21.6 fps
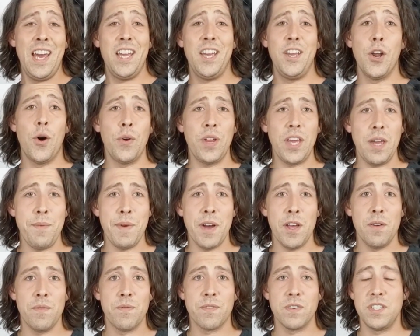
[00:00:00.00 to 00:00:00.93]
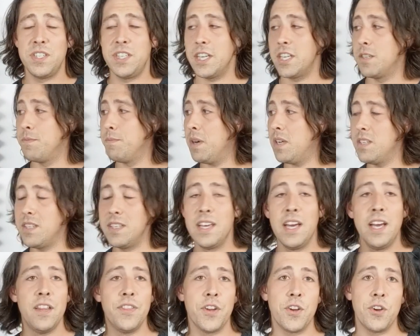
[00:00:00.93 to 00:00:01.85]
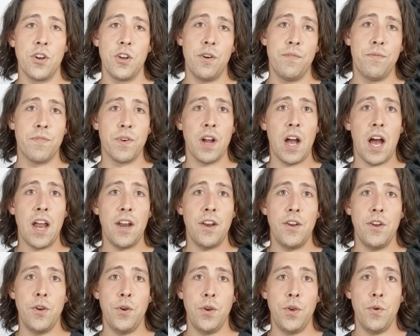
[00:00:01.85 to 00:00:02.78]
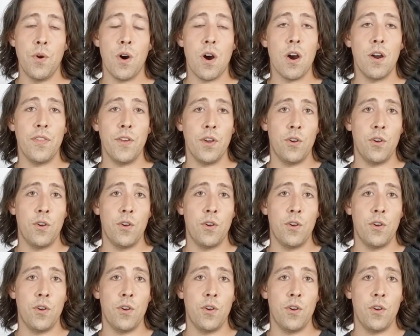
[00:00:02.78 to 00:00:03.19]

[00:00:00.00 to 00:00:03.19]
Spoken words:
you don't email them for 6 months, they're going to have forgotten who you are.